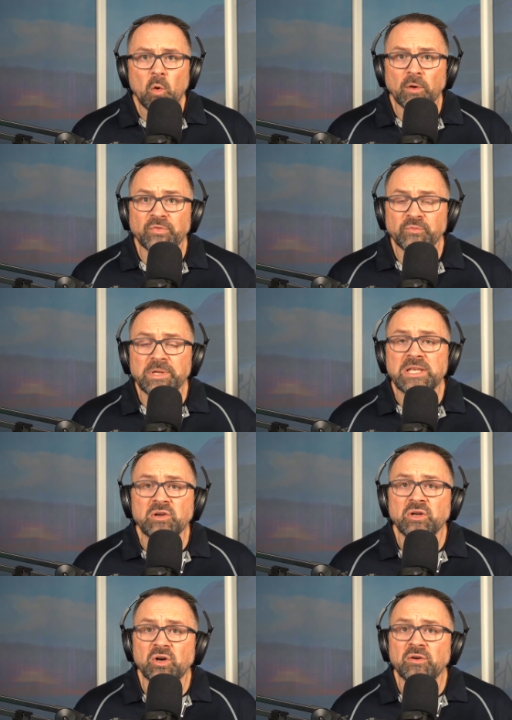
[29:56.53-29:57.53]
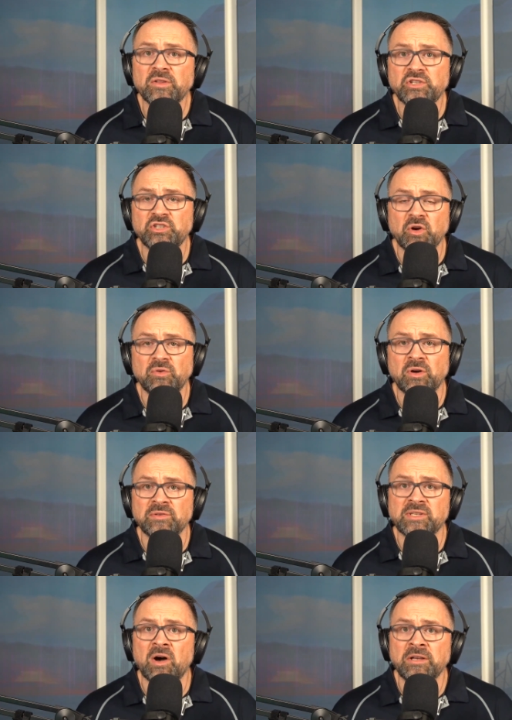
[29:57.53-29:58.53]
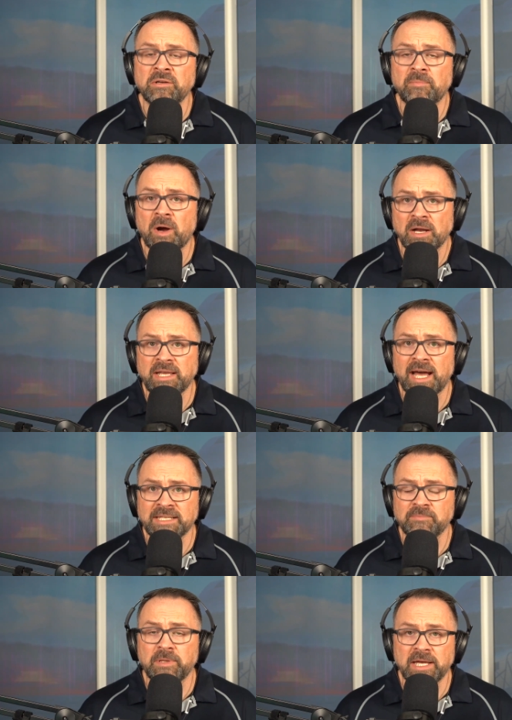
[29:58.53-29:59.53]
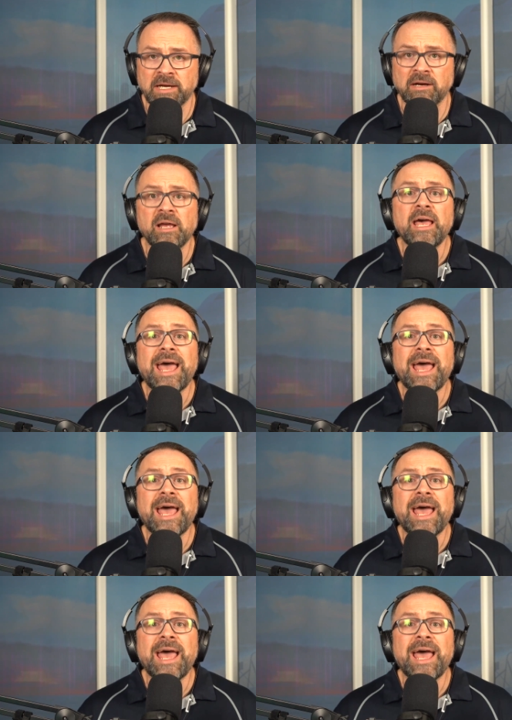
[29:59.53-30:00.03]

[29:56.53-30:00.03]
Or three, you can go to the show notes on your podcast player